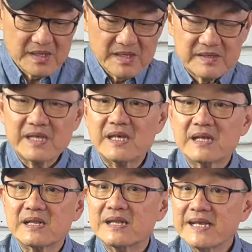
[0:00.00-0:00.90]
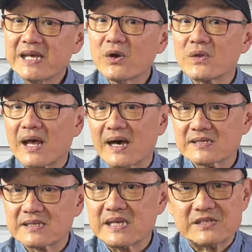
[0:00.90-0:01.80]
The Leo
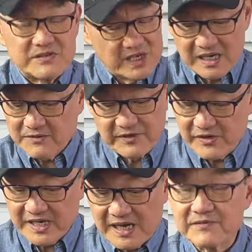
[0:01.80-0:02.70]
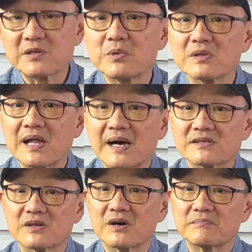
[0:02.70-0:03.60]
last is a very comfortable
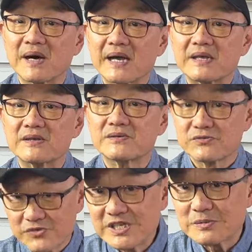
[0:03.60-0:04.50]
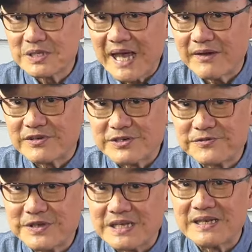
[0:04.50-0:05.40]
last on my reasonably average
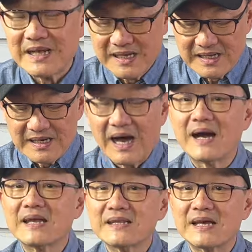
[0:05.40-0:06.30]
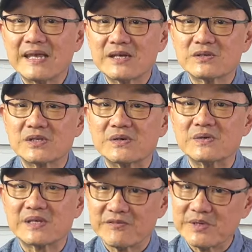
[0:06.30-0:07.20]
feet, hugging the heel to
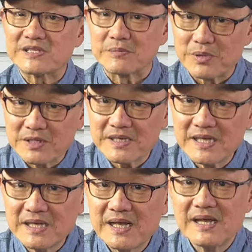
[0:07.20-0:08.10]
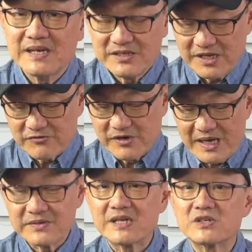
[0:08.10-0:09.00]
give me stability, yet
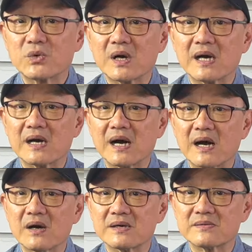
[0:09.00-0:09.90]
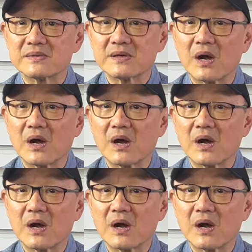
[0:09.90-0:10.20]
rounding to a